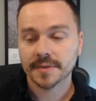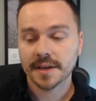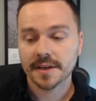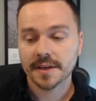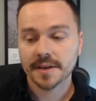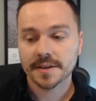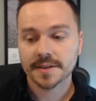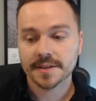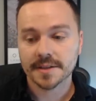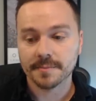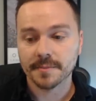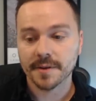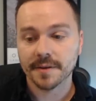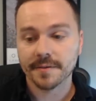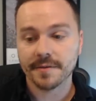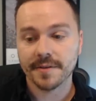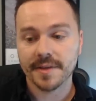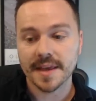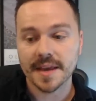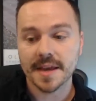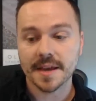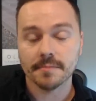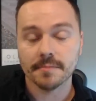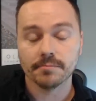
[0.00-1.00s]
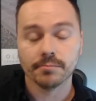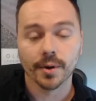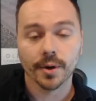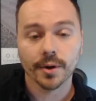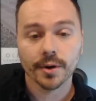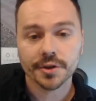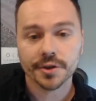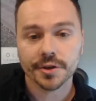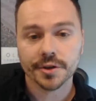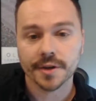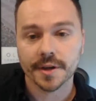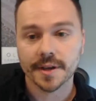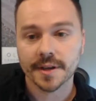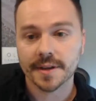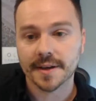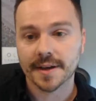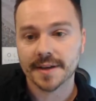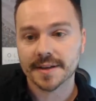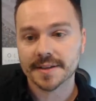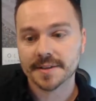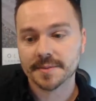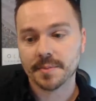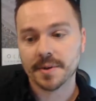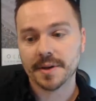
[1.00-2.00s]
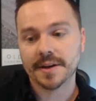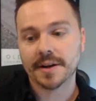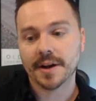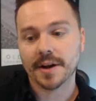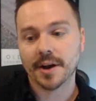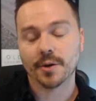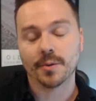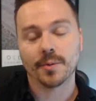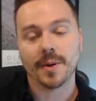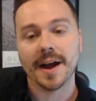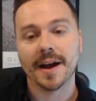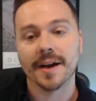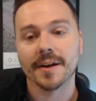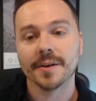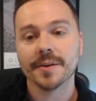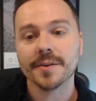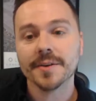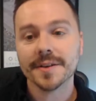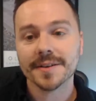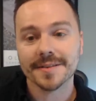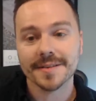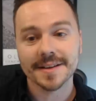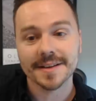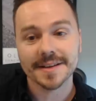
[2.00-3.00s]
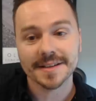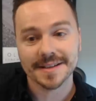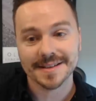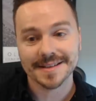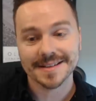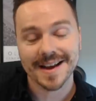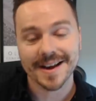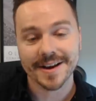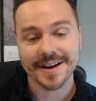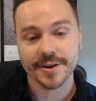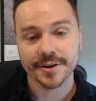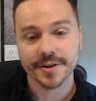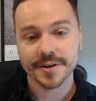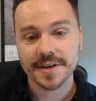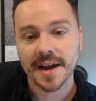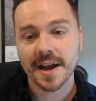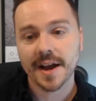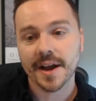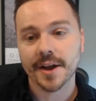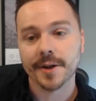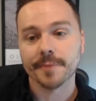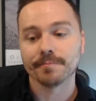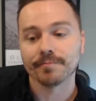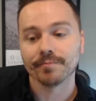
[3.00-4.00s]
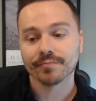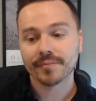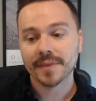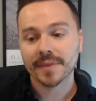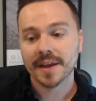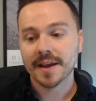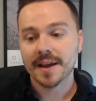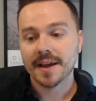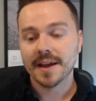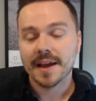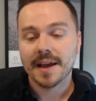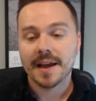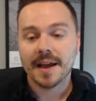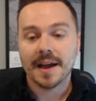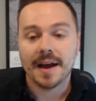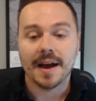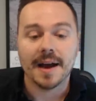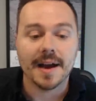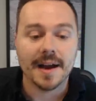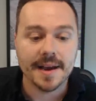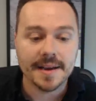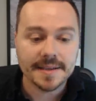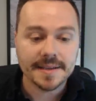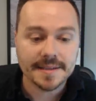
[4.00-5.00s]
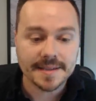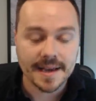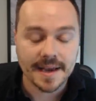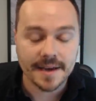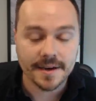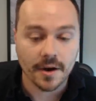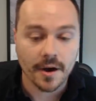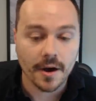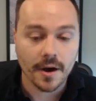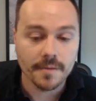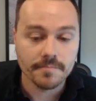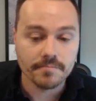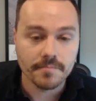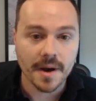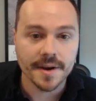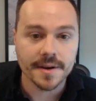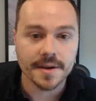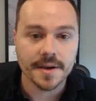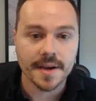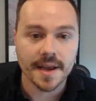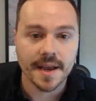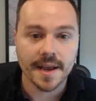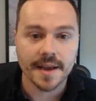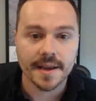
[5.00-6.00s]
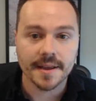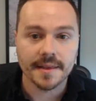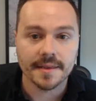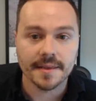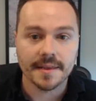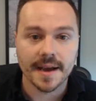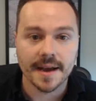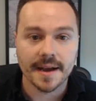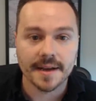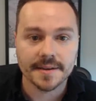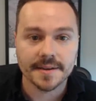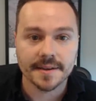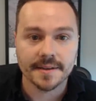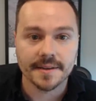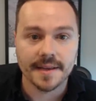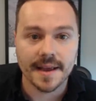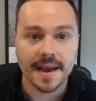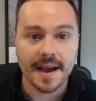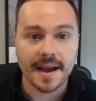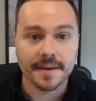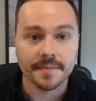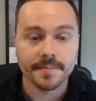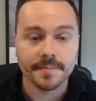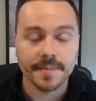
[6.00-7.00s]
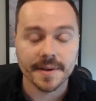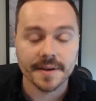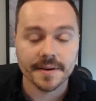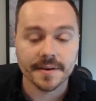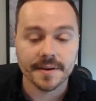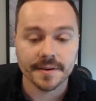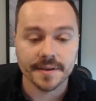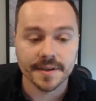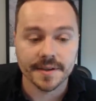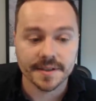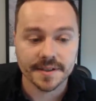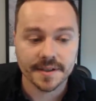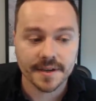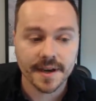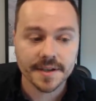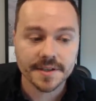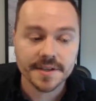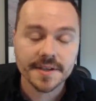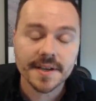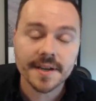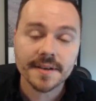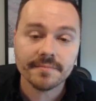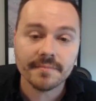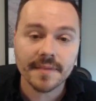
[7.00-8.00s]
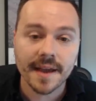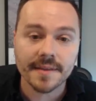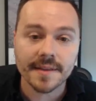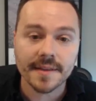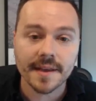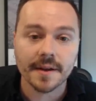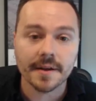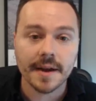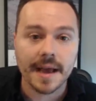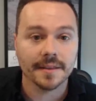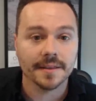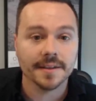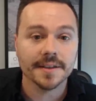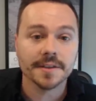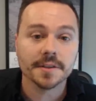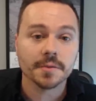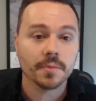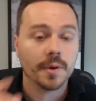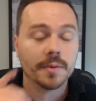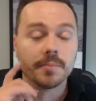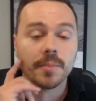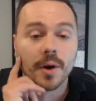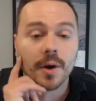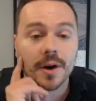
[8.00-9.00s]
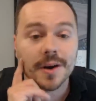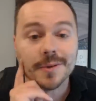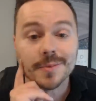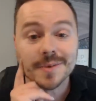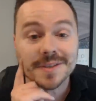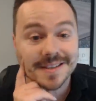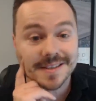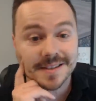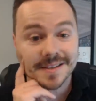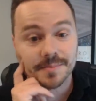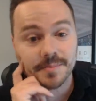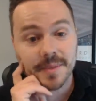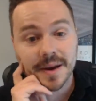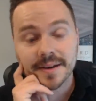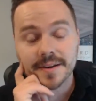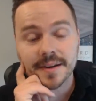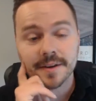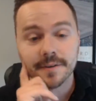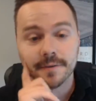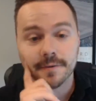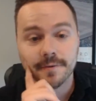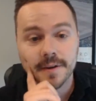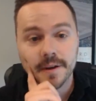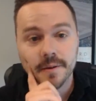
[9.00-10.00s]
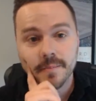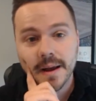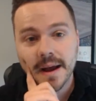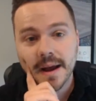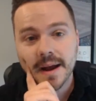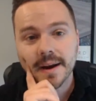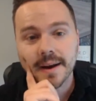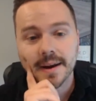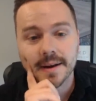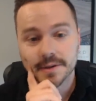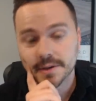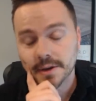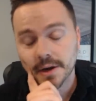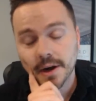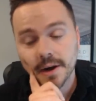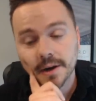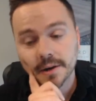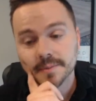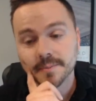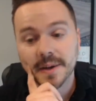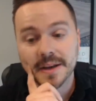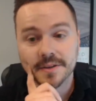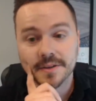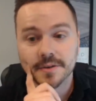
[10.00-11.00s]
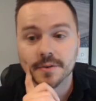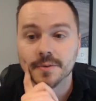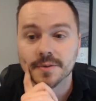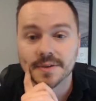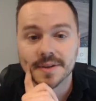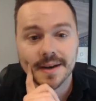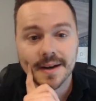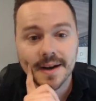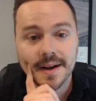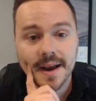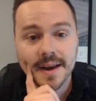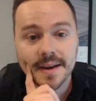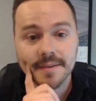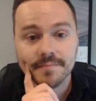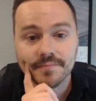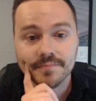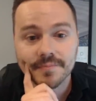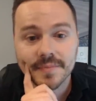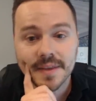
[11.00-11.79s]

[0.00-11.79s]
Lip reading: some of the bullshit that's been around this entire time. I said on Monday that they had been discussing and that at least one party was expecting feedback and talks by Tuesday night.